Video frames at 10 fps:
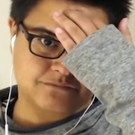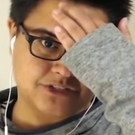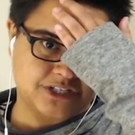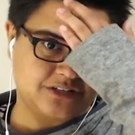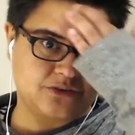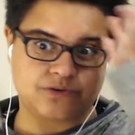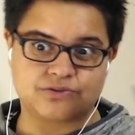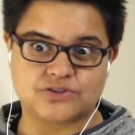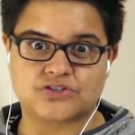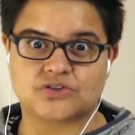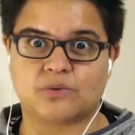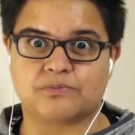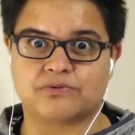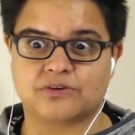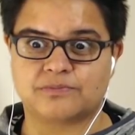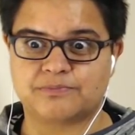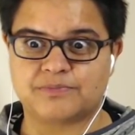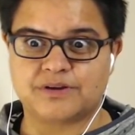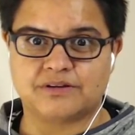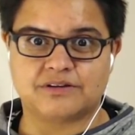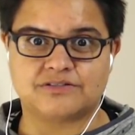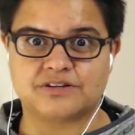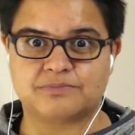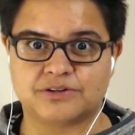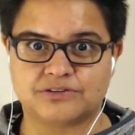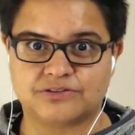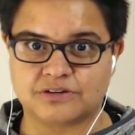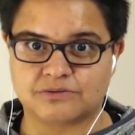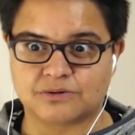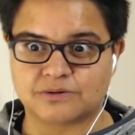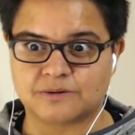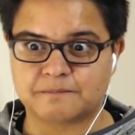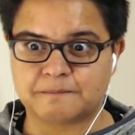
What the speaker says: Can it not even stop for a bit? His sibling's funeral.